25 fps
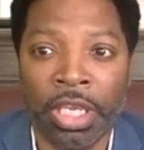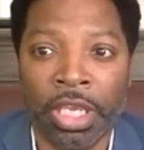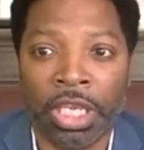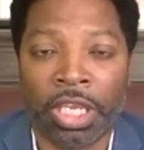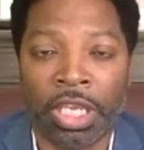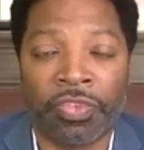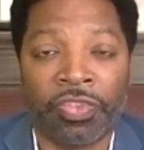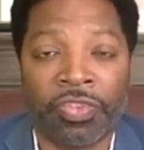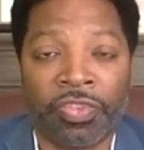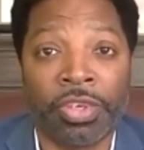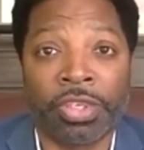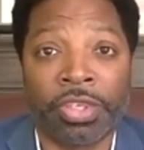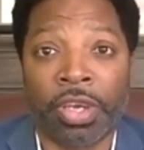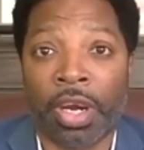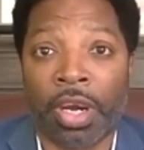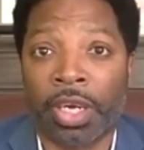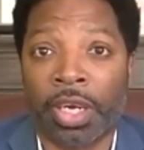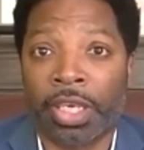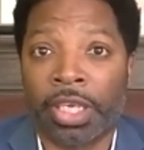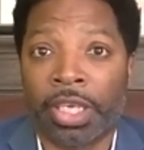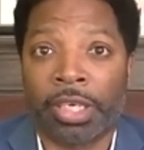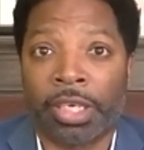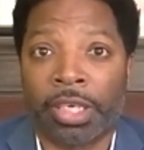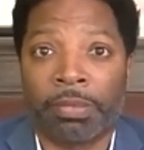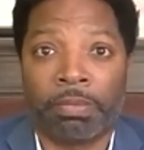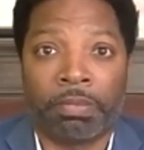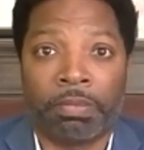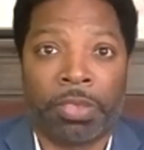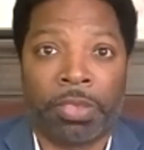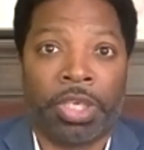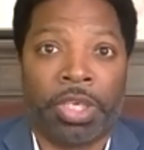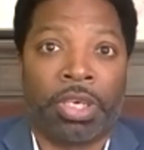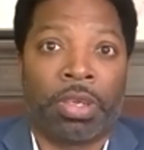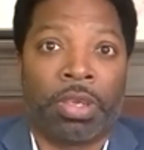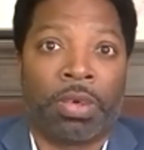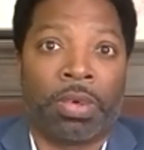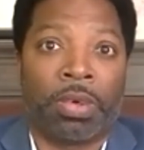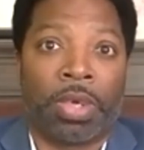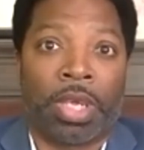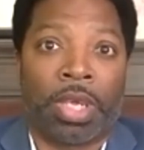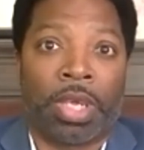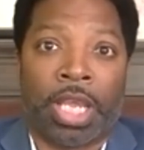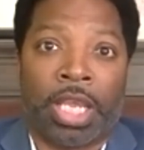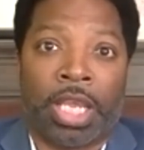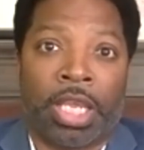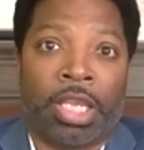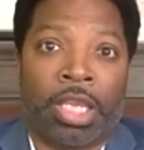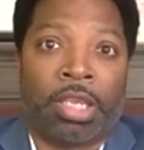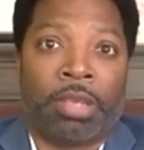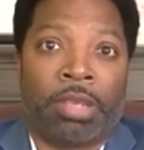If you target you know
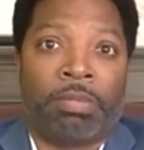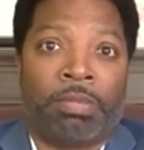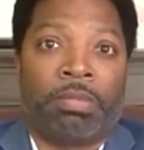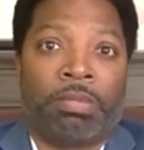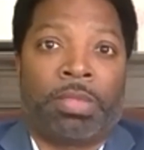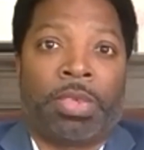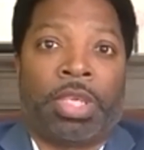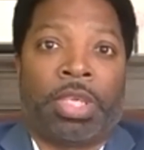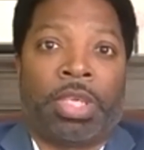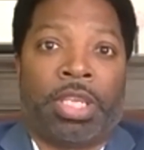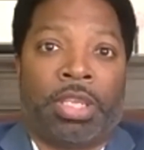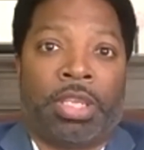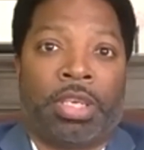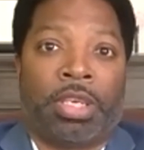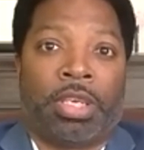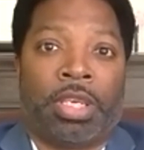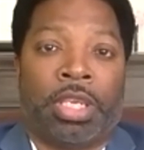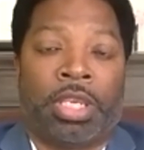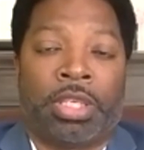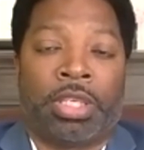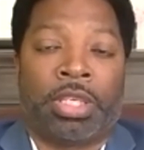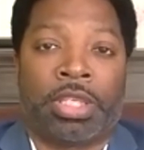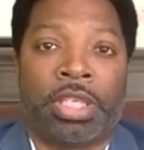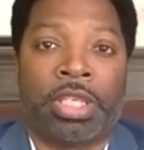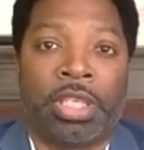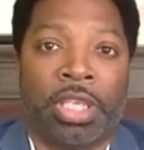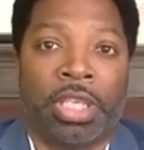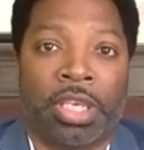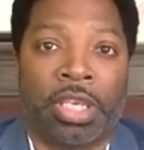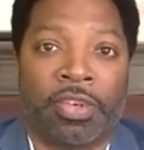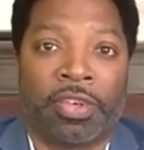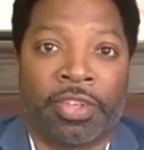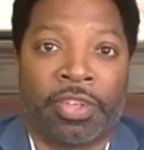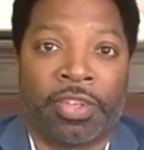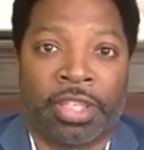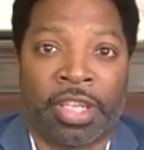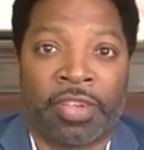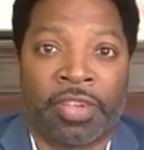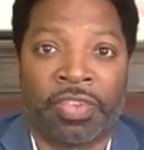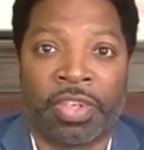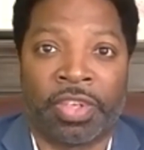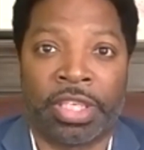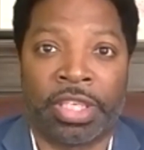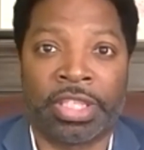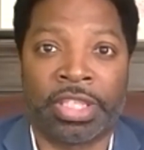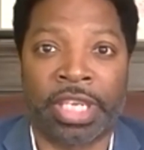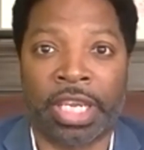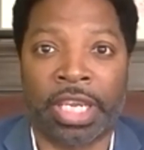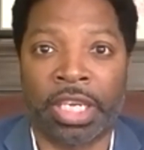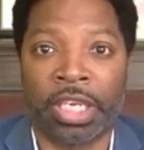a a, a C level
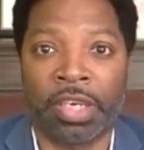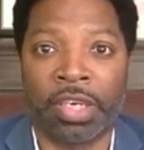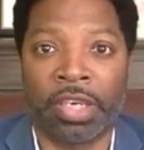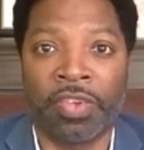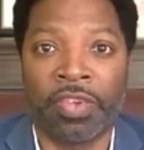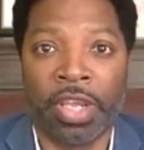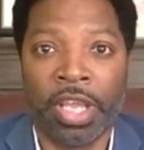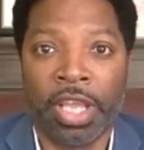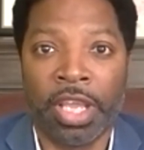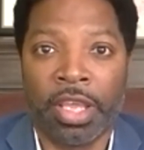executive,